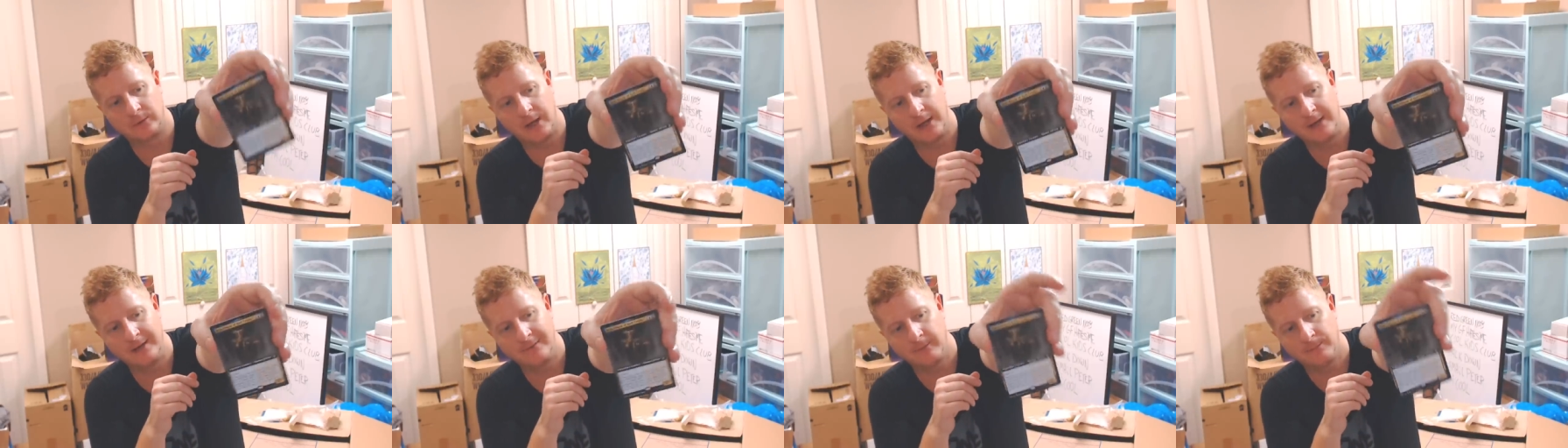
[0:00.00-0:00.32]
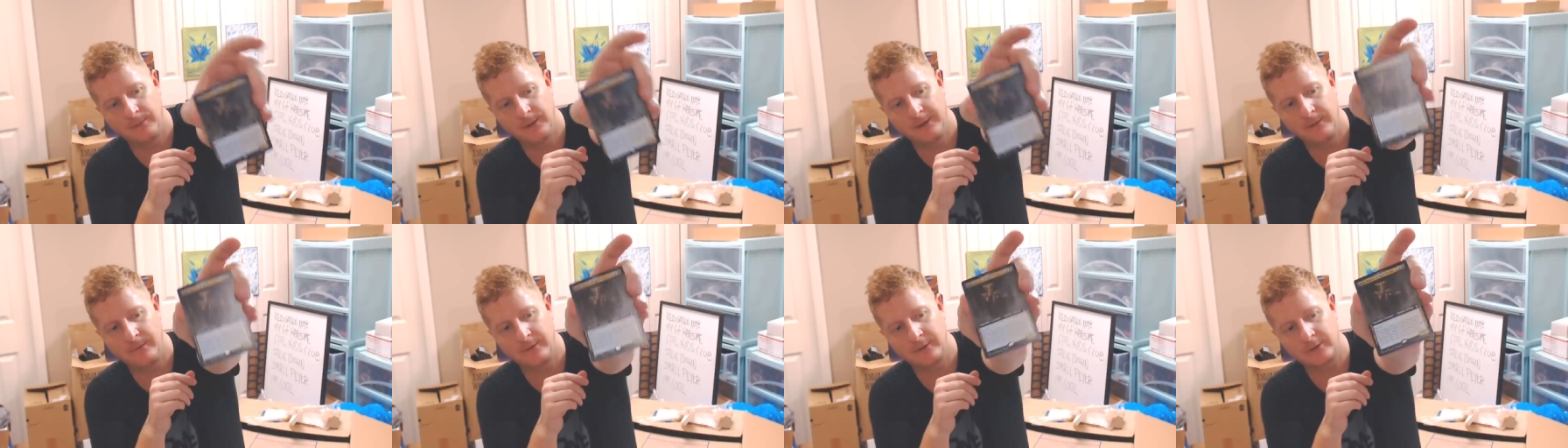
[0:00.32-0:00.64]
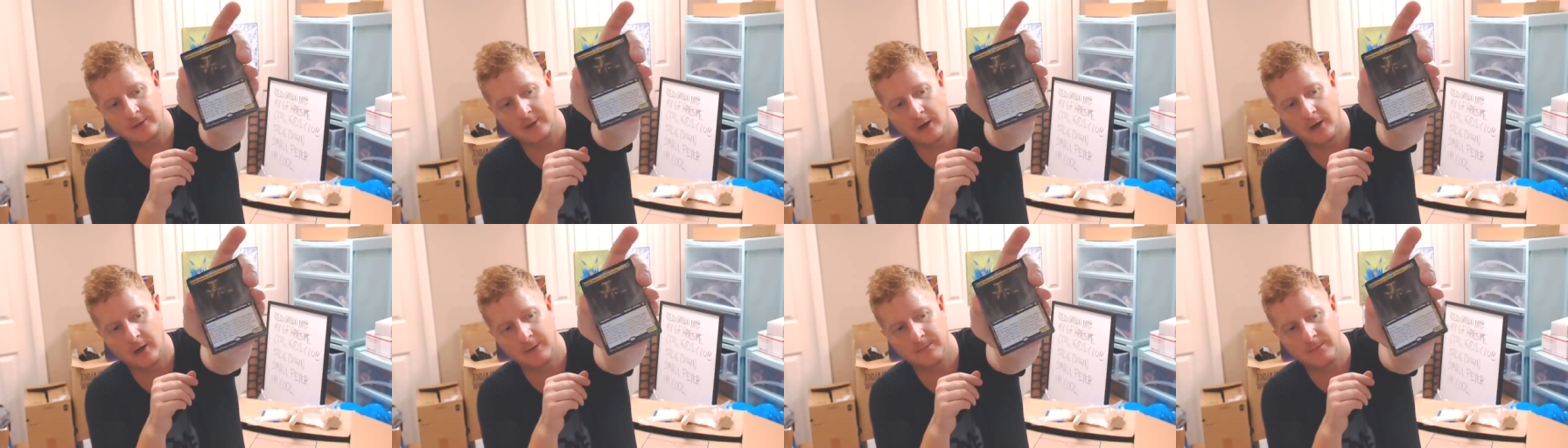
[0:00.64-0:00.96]
I never played with this
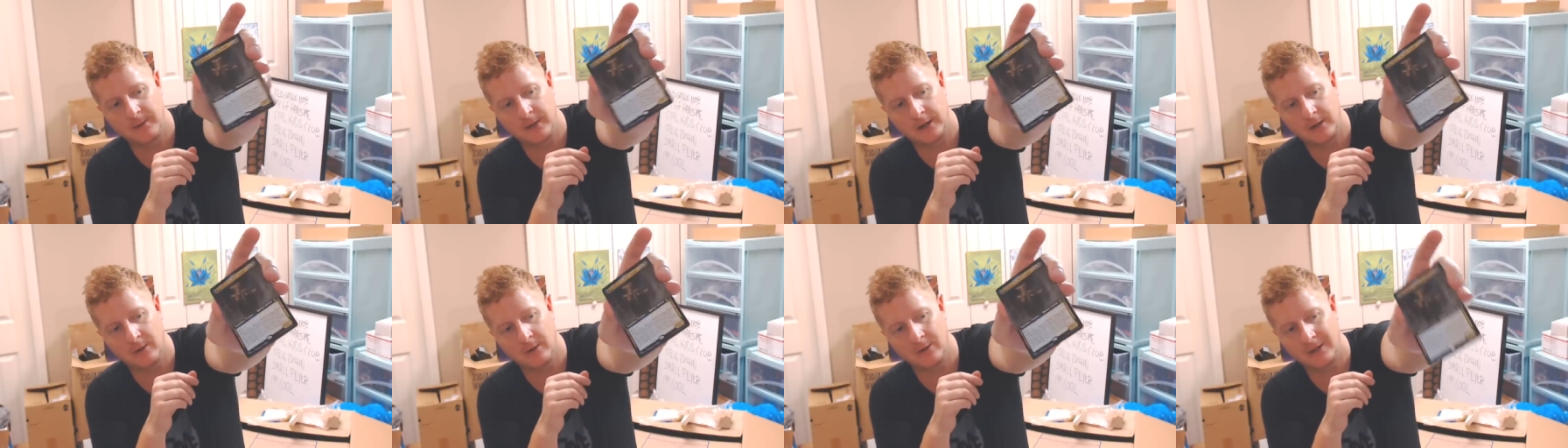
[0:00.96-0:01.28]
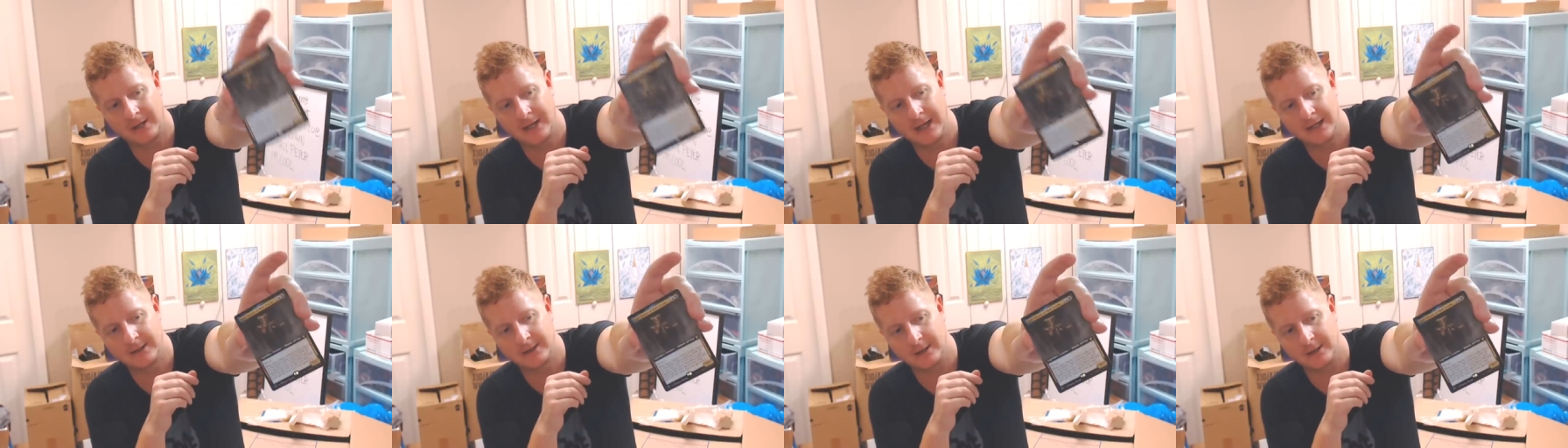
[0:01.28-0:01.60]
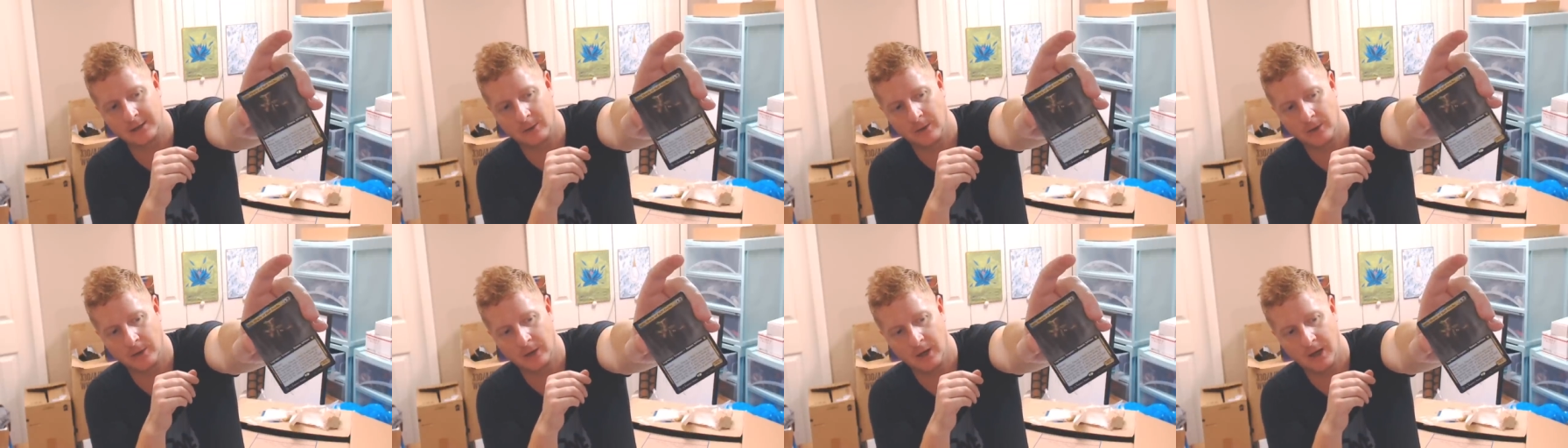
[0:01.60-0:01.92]
card, but I go against it
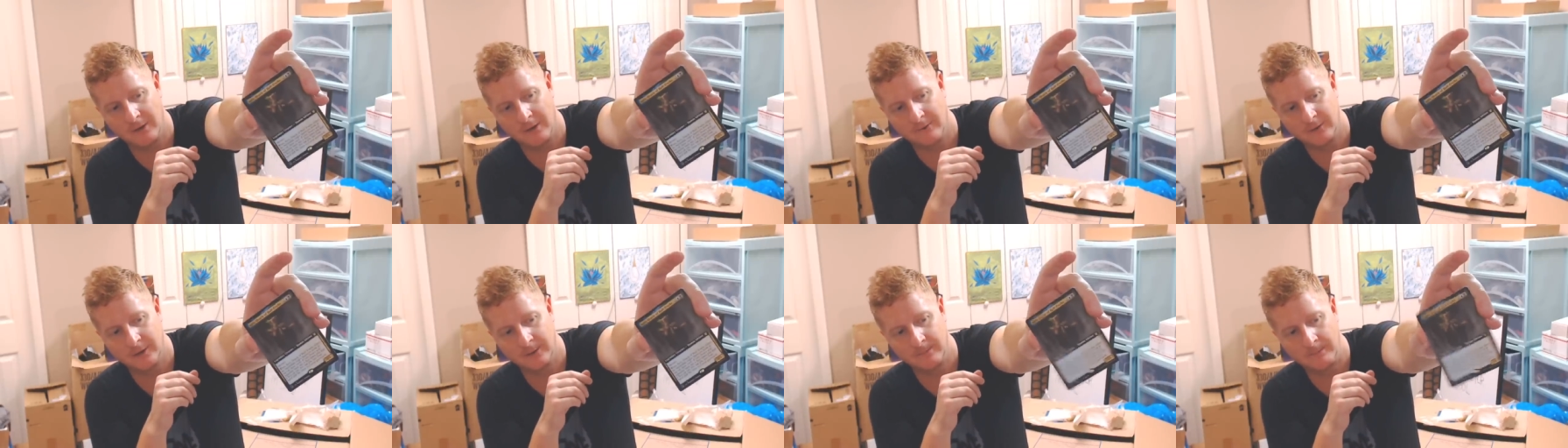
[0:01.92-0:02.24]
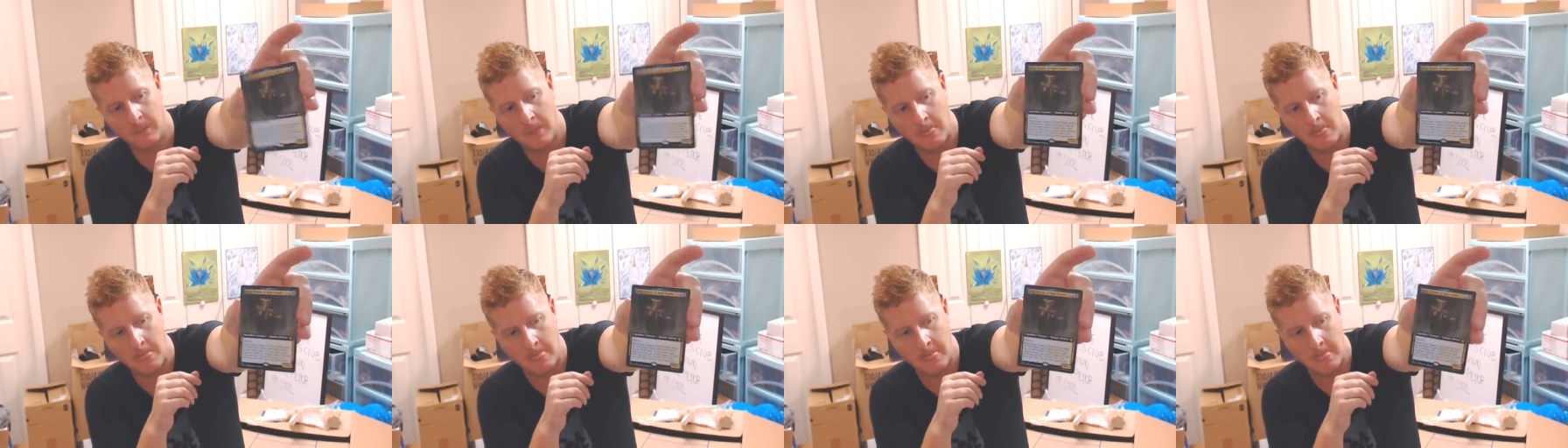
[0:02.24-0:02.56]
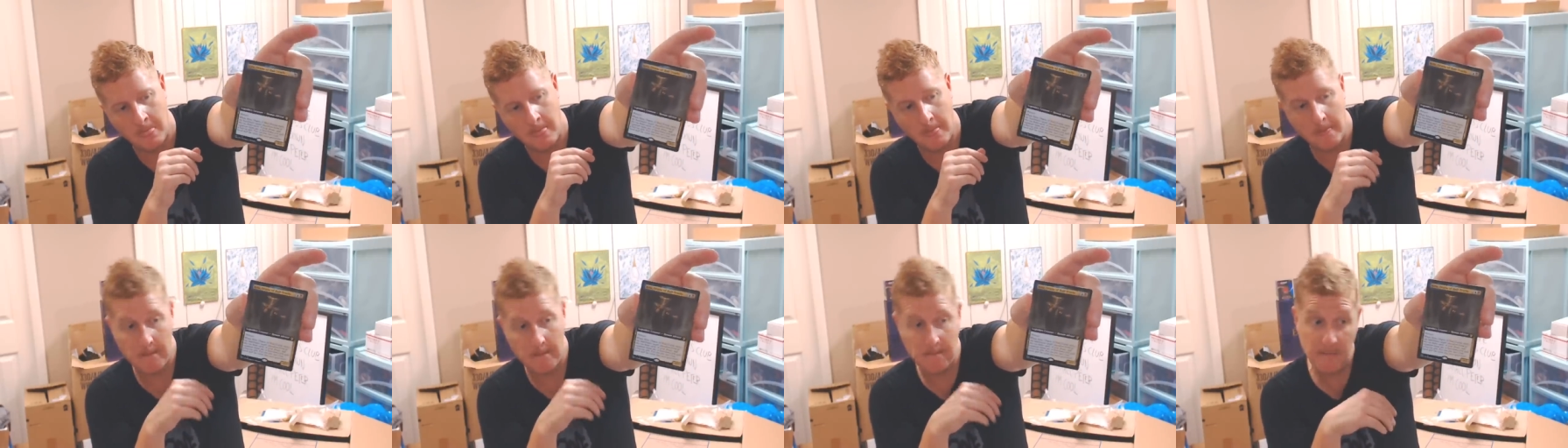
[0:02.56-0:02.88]
quite often.
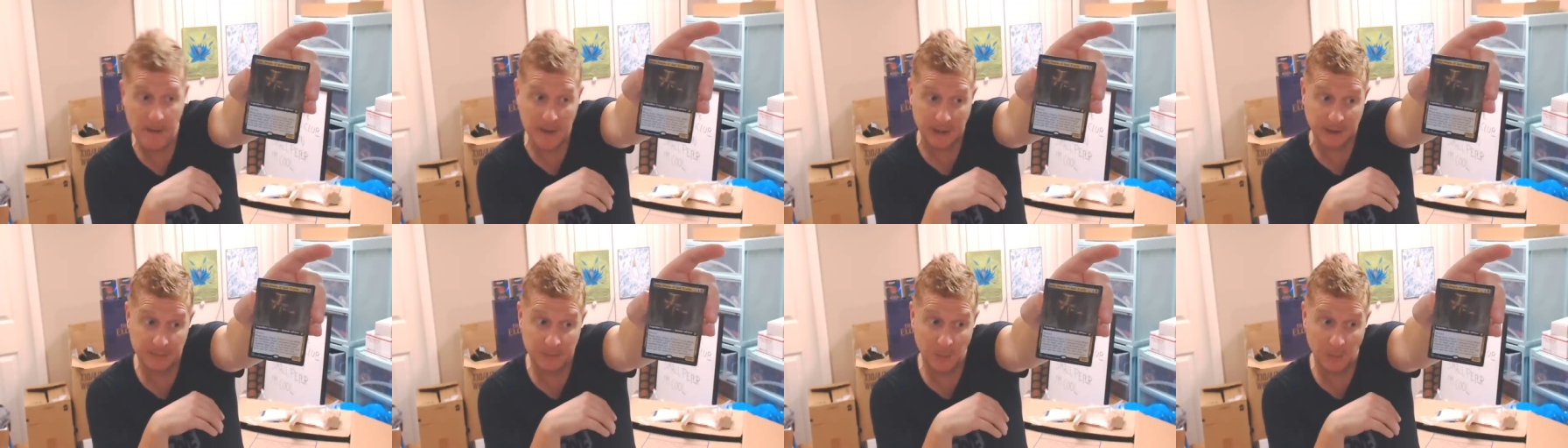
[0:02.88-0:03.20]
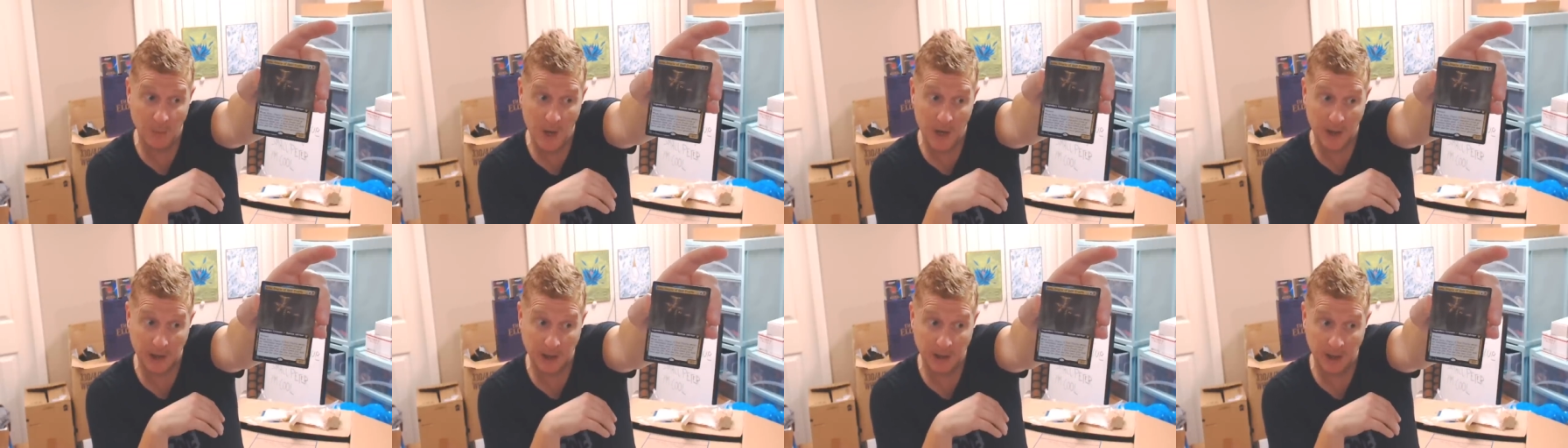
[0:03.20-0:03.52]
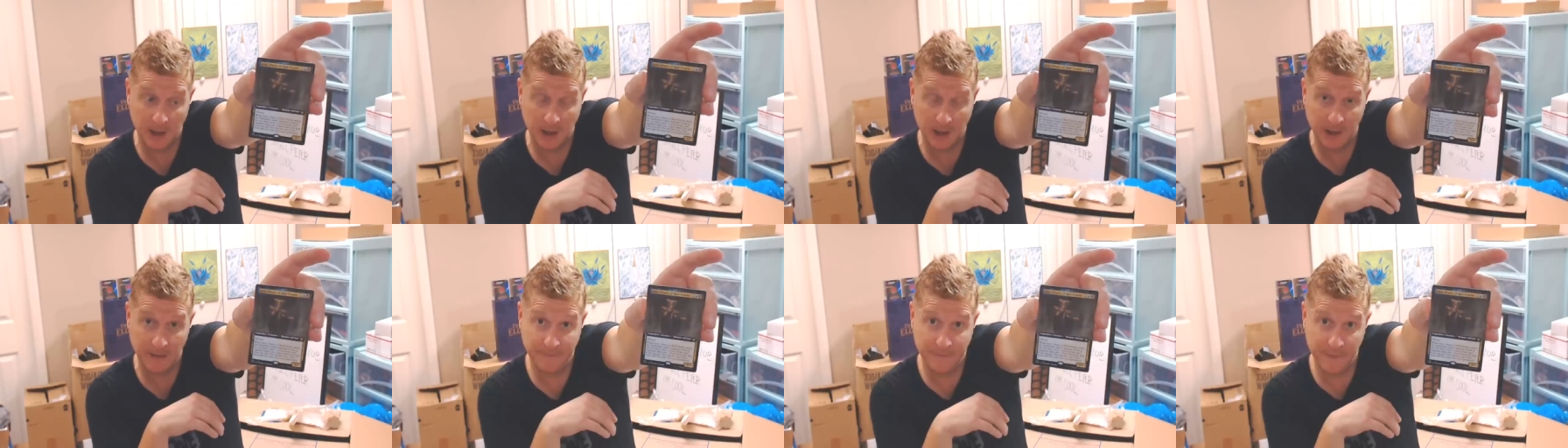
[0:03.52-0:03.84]
Makes me want to
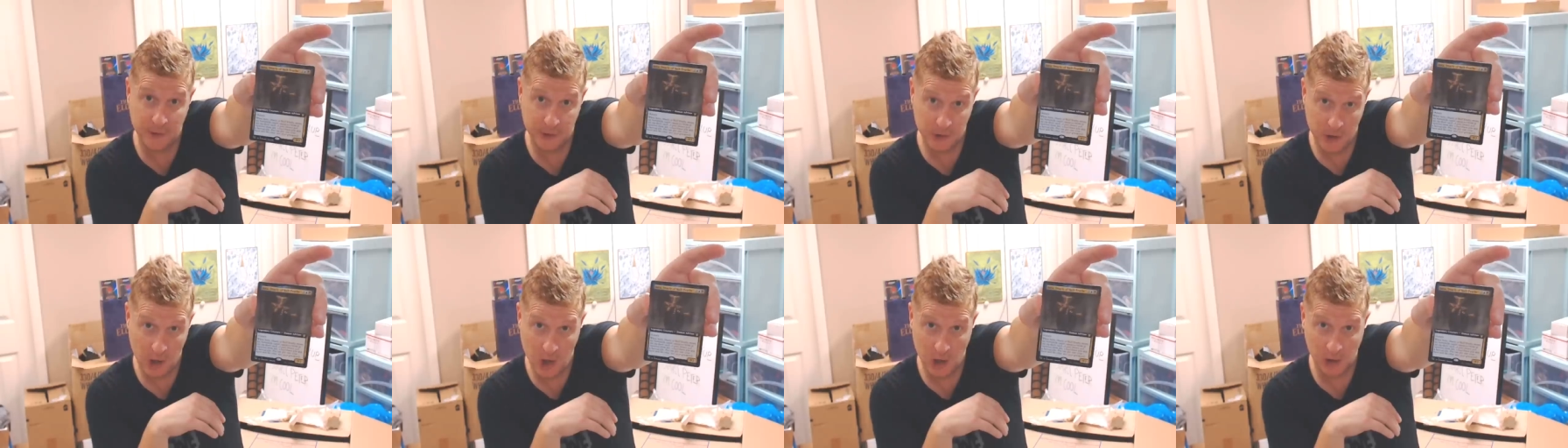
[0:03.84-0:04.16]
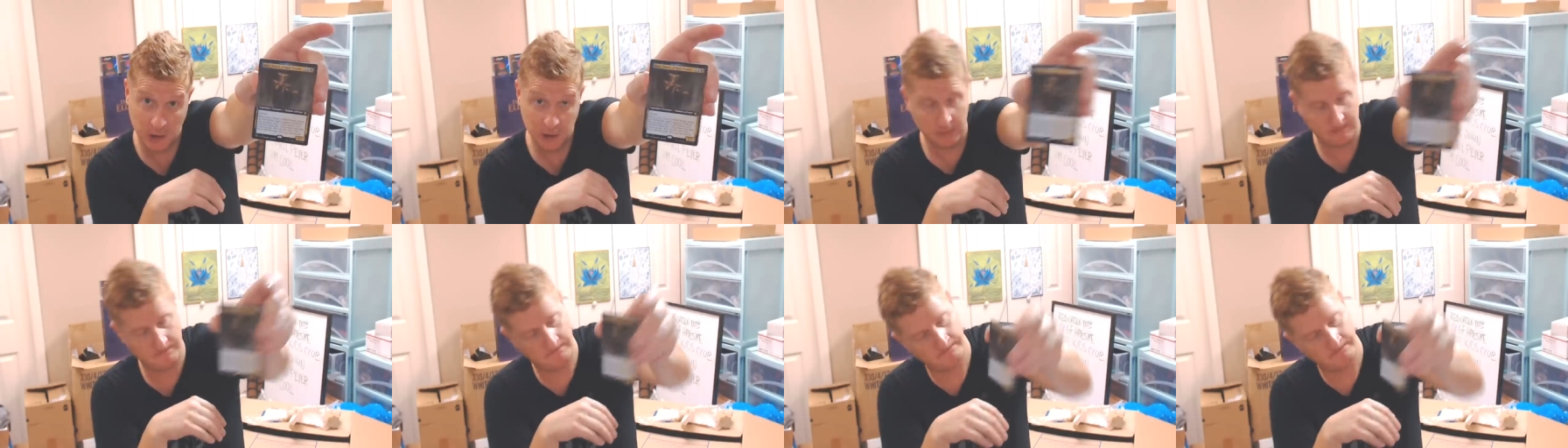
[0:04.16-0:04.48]
kick it in the junk.